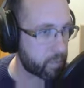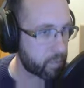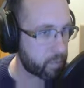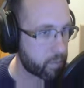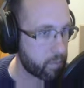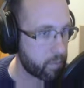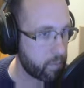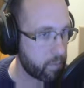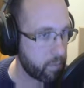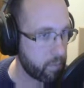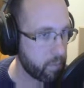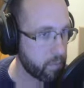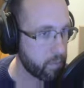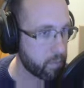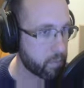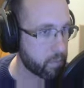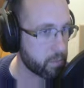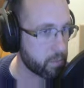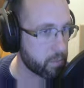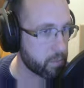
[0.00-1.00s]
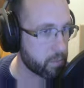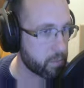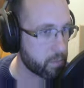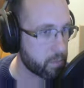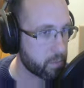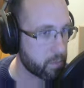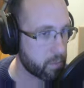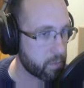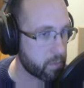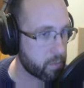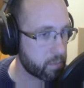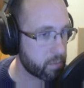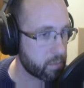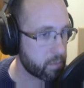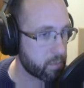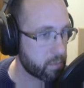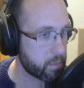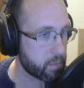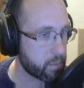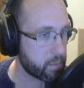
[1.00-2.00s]

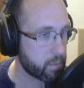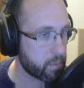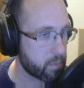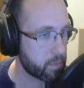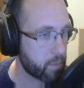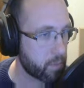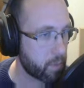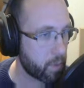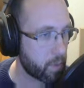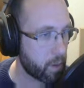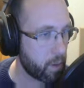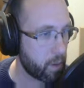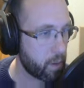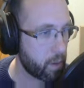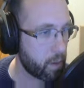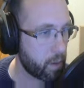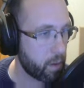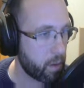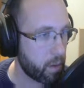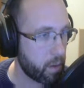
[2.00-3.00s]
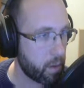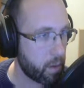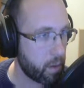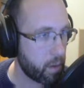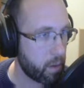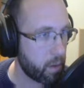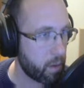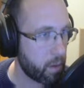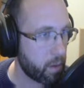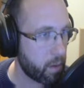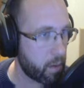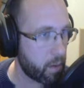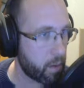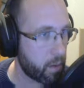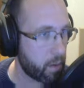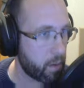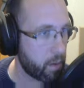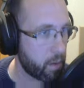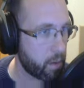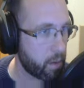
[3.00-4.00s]

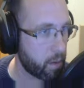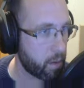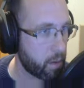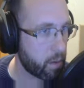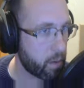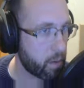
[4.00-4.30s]
Nobody speaks.